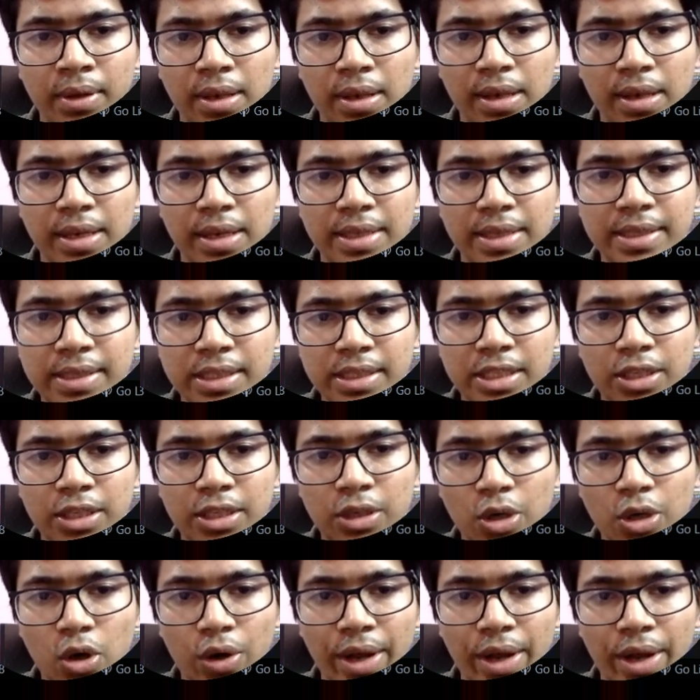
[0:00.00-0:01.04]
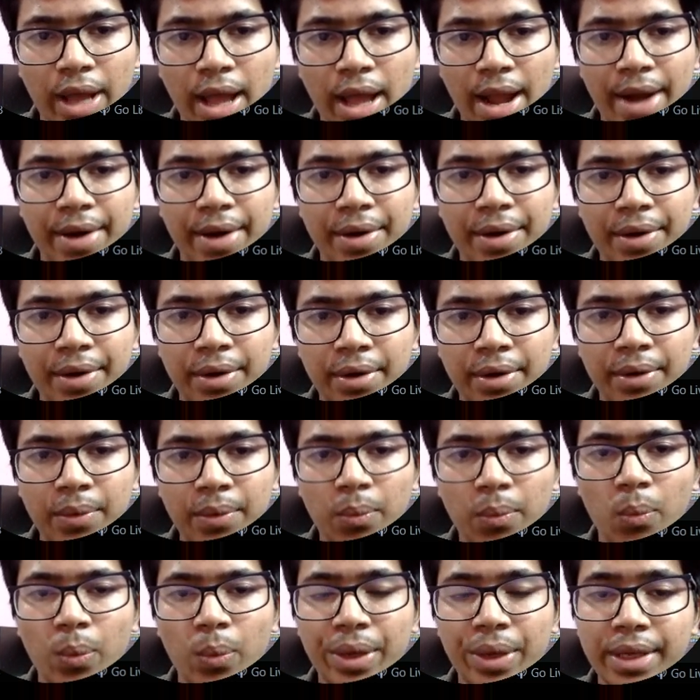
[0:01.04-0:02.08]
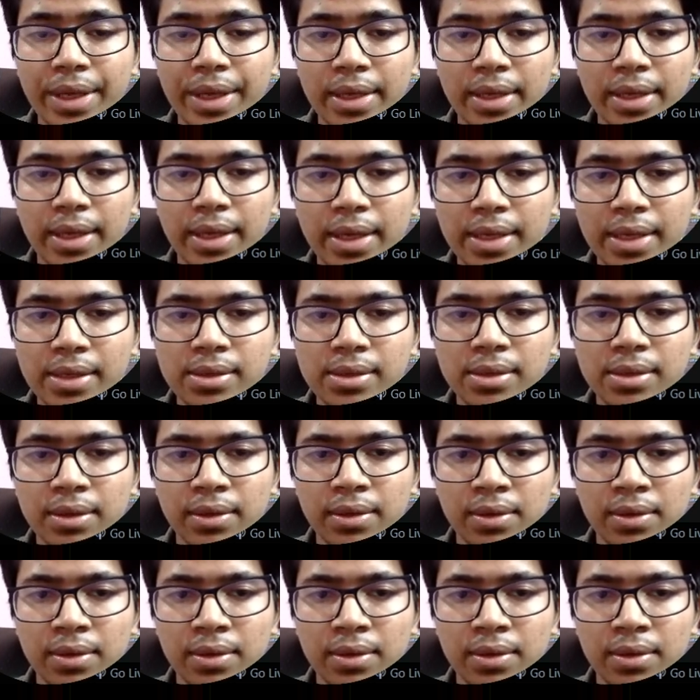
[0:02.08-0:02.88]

list dot add wiki